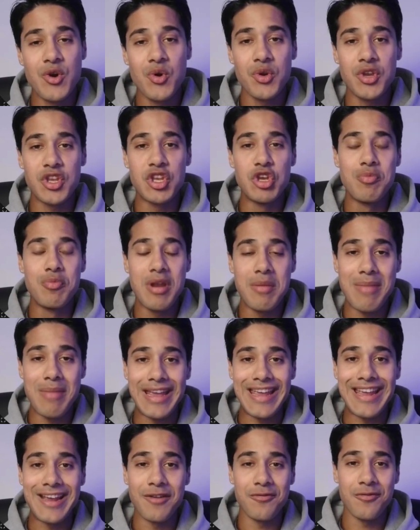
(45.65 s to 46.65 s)
human
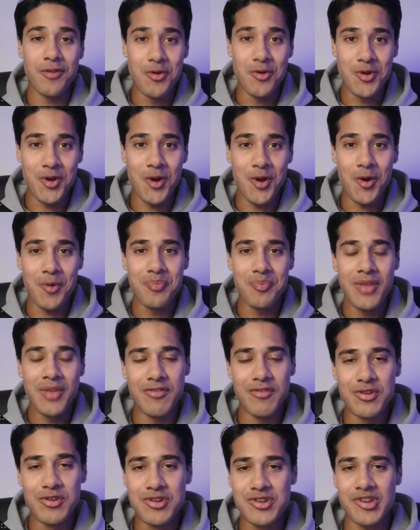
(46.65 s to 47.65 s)
making a phone call. If
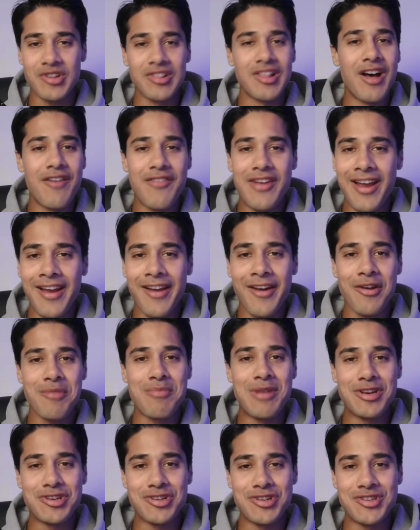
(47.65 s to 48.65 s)
you just love AI
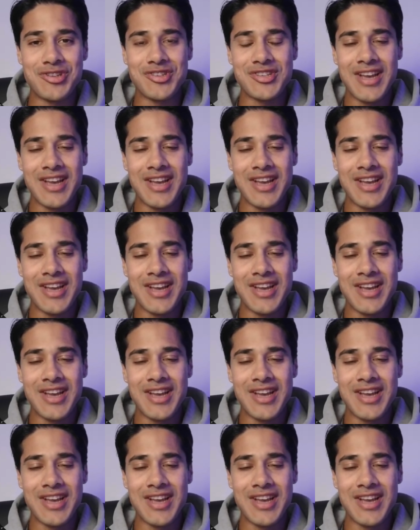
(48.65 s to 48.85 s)
automations,